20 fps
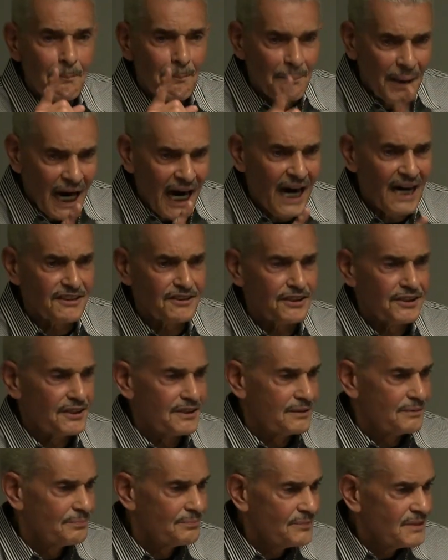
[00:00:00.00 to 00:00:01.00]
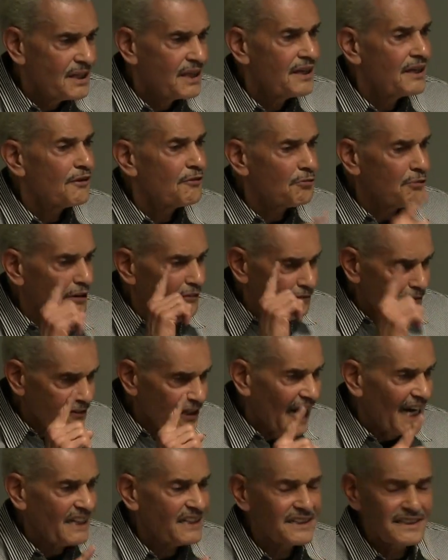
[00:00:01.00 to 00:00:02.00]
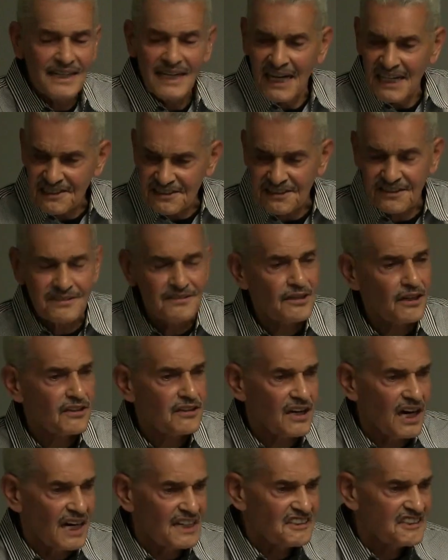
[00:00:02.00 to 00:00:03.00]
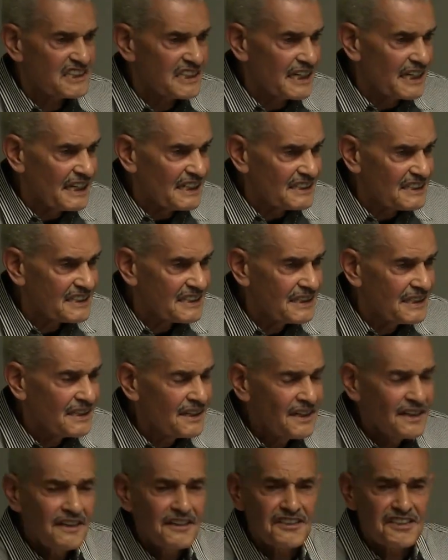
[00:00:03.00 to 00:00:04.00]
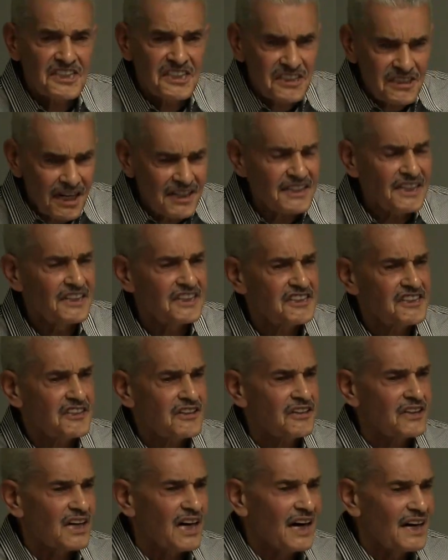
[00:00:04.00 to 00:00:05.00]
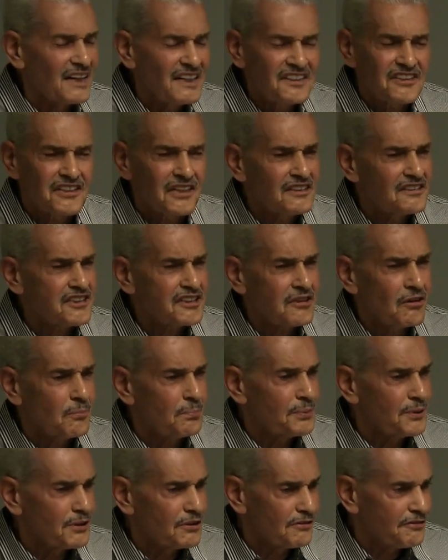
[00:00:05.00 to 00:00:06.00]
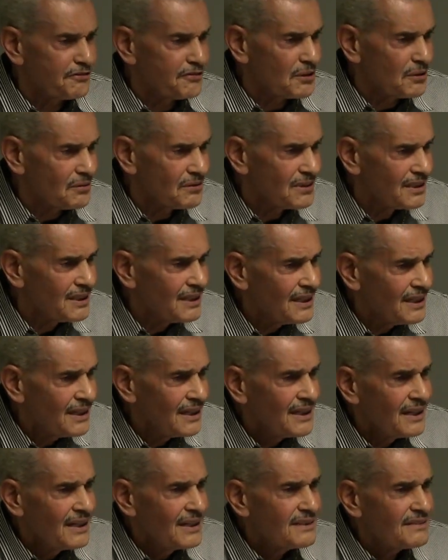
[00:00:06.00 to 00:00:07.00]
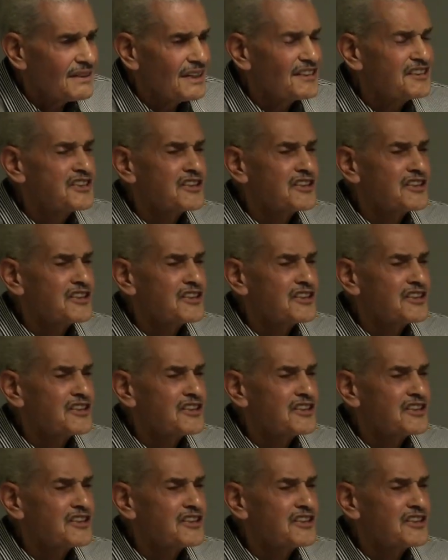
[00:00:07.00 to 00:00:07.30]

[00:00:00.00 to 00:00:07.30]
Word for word: ponder, reflect, as the Quran says. Study this Quran. It's, it's so beautiful. There's